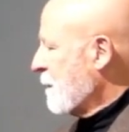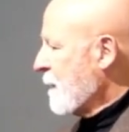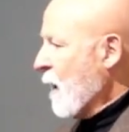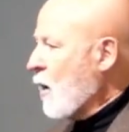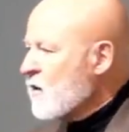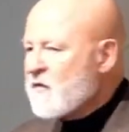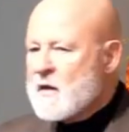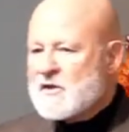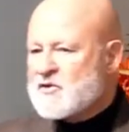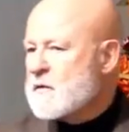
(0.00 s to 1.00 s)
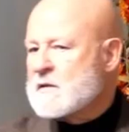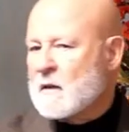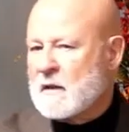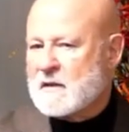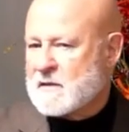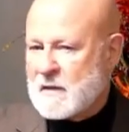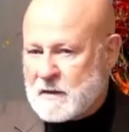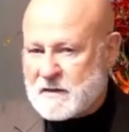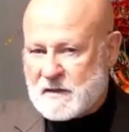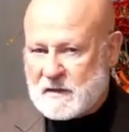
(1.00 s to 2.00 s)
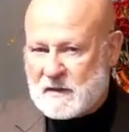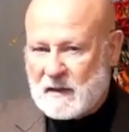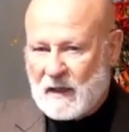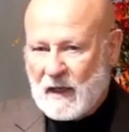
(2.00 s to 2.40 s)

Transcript: All of the history still exists,